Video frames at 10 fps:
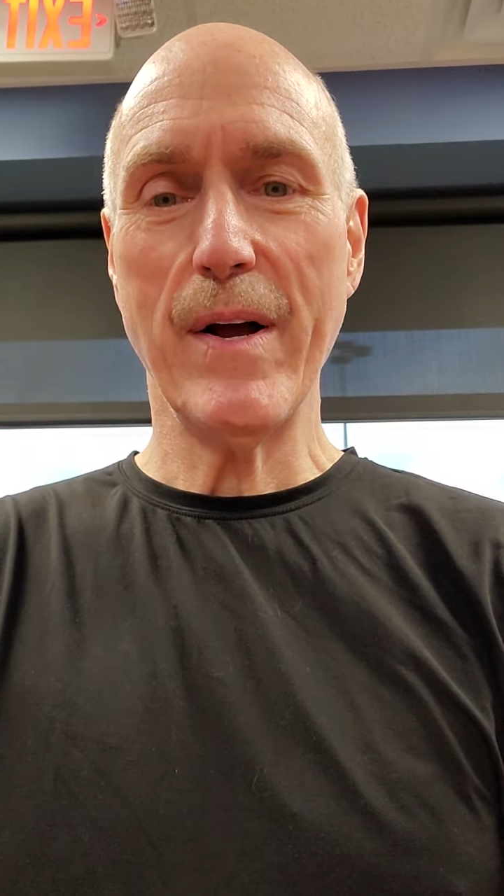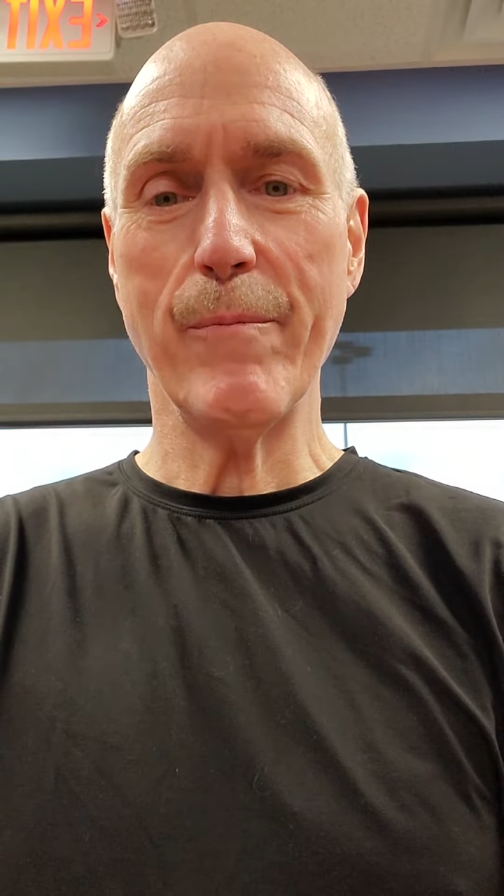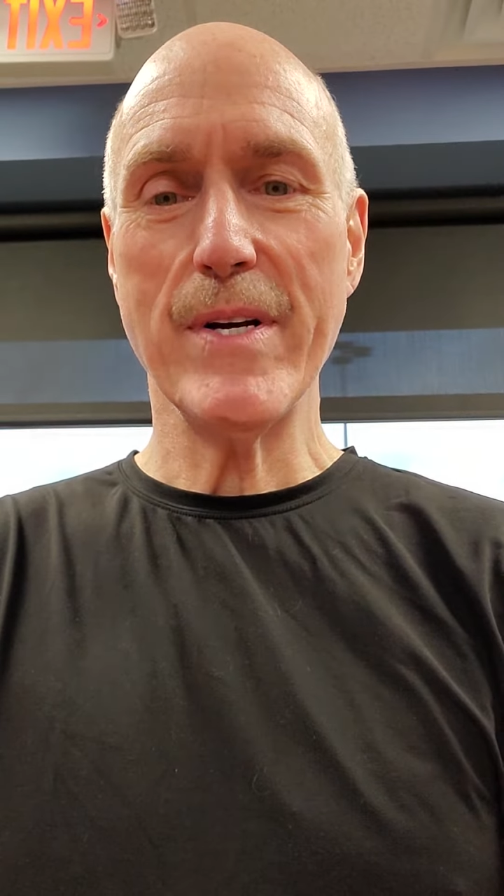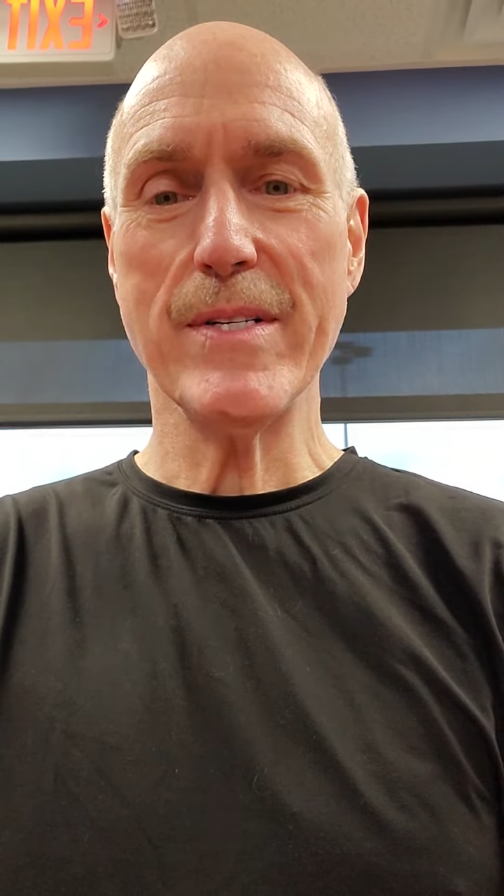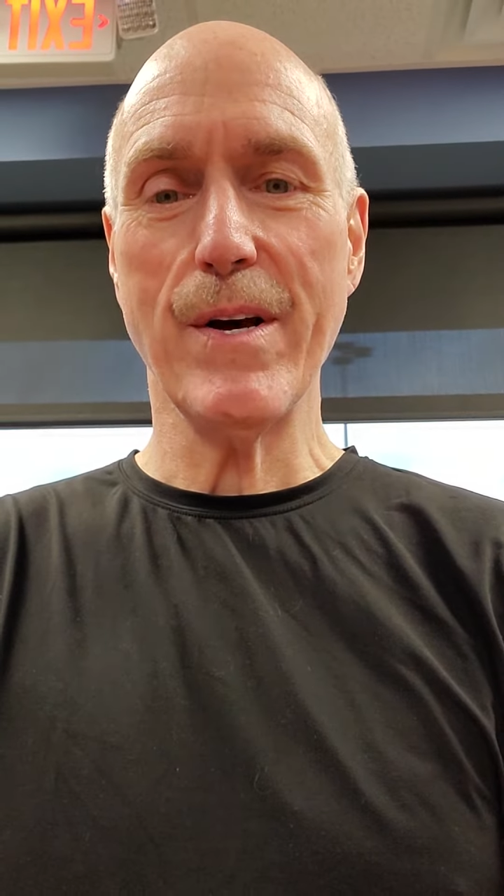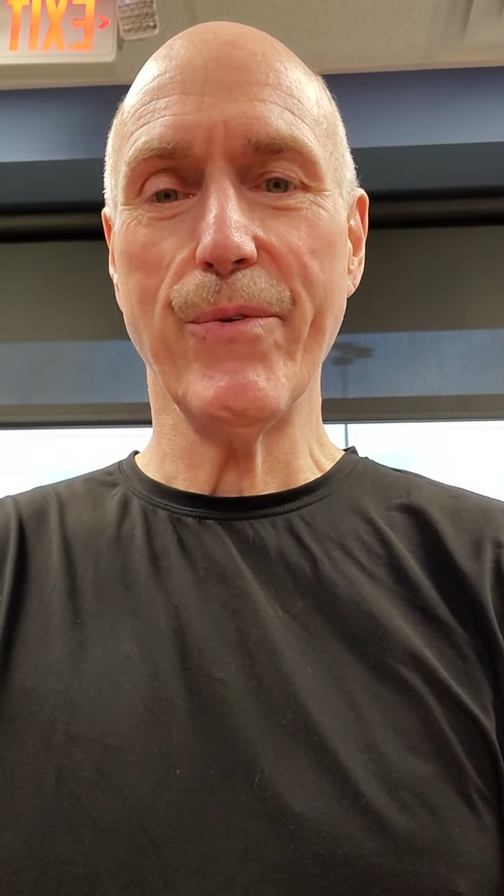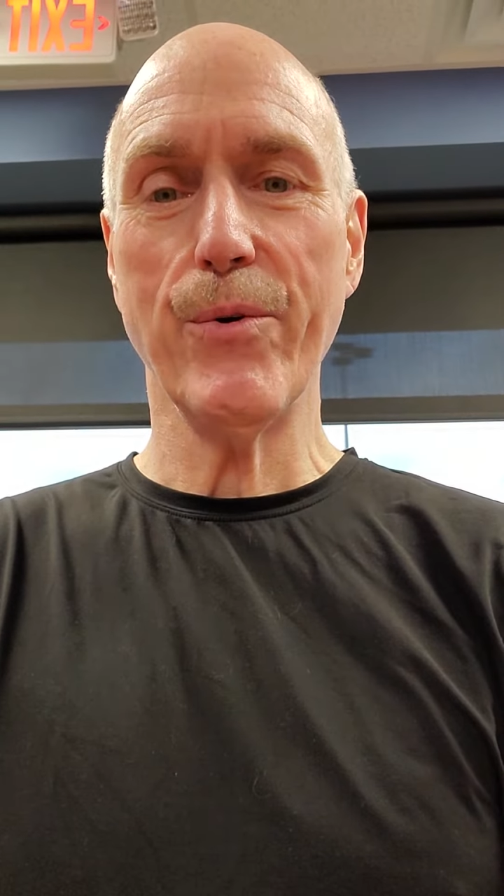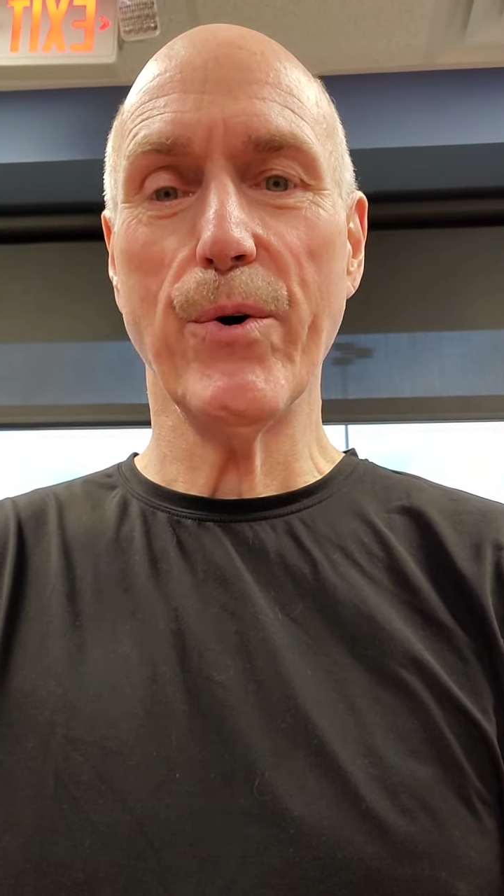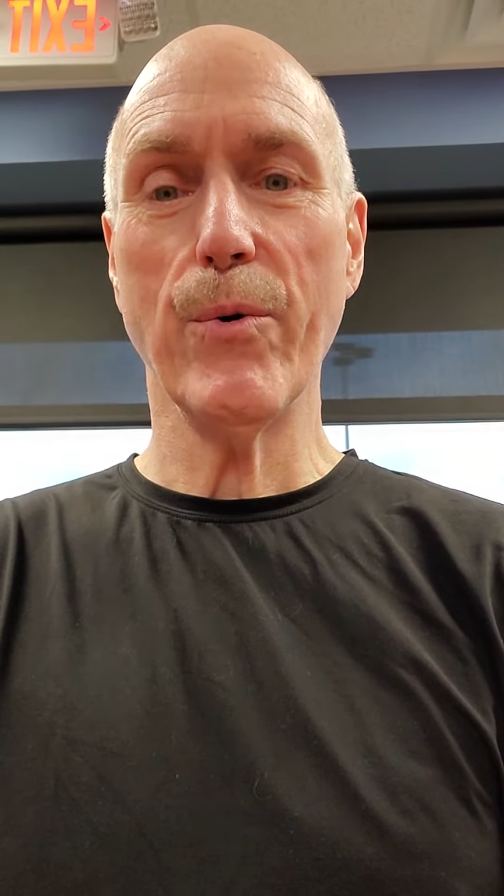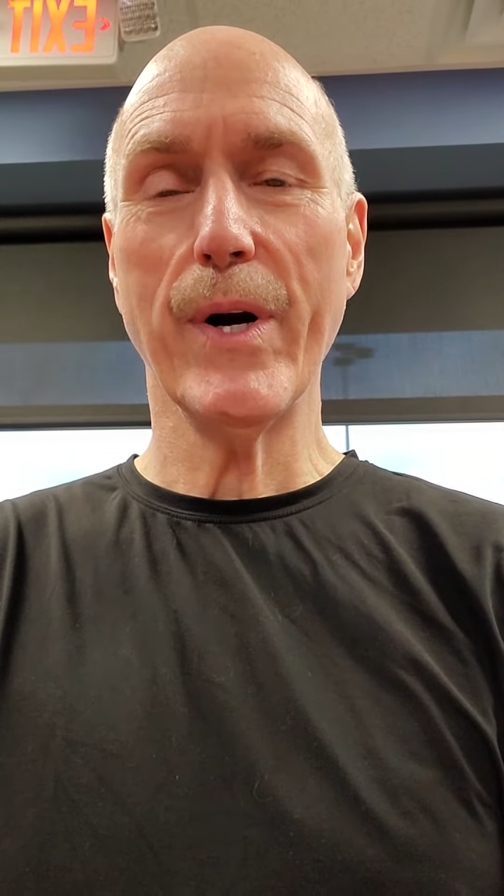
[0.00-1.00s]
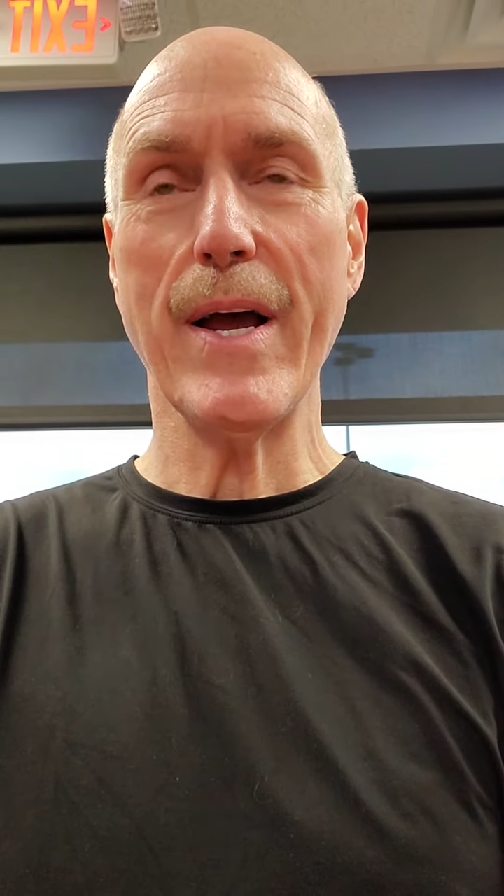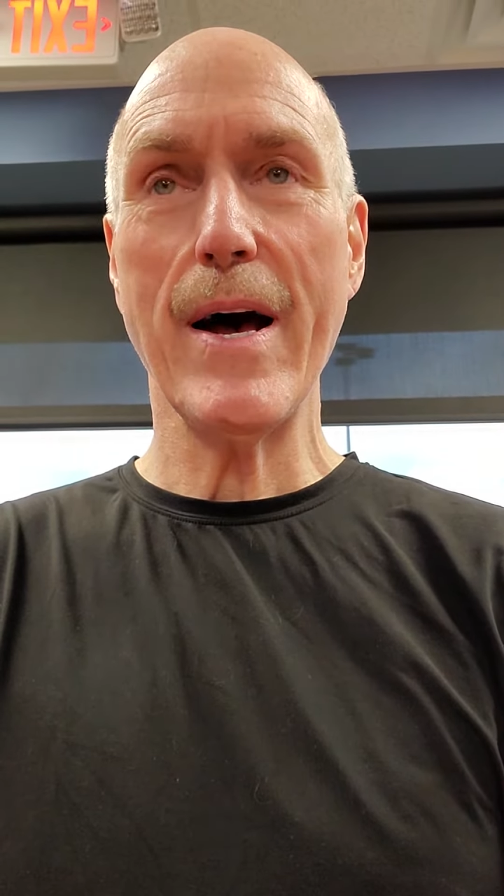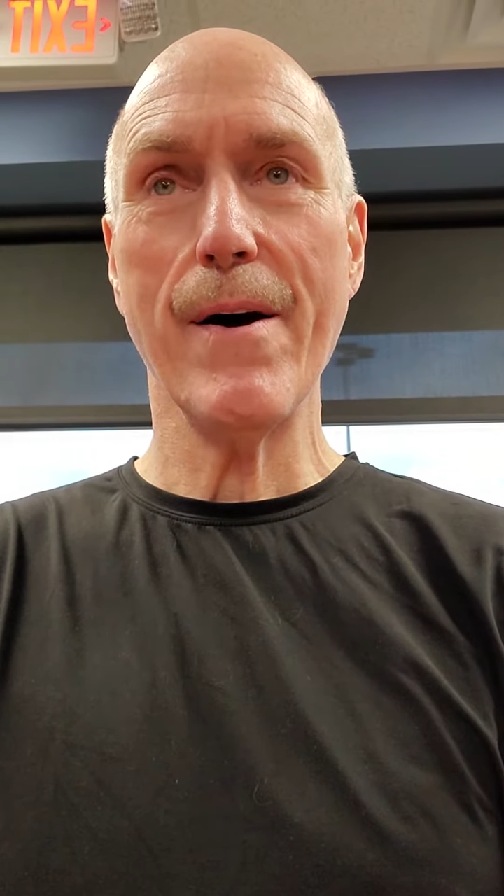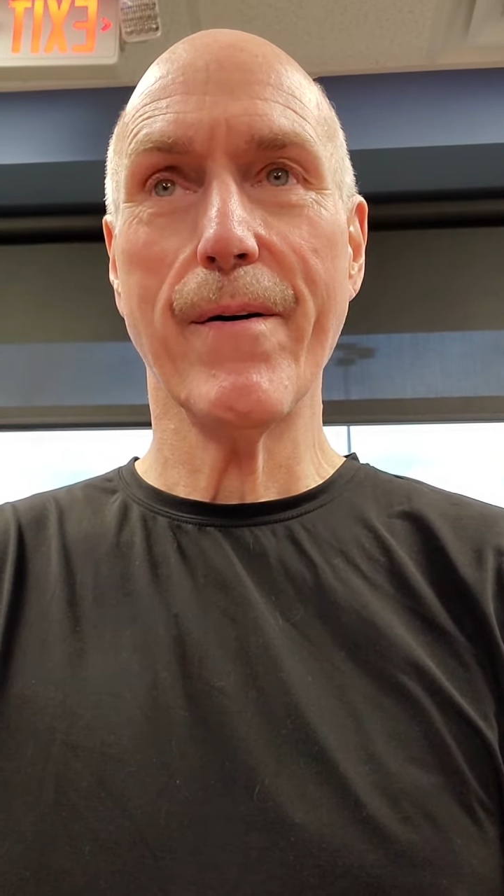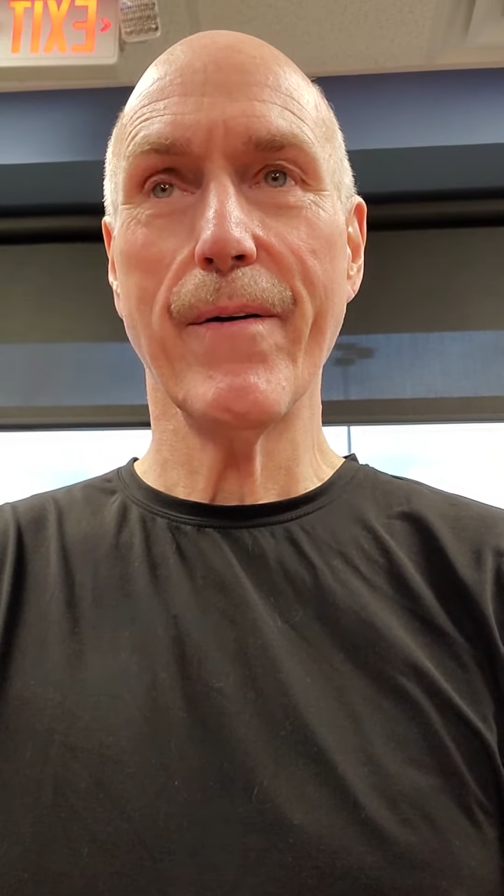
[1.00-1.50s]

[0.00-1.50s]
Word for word: myself through a workout,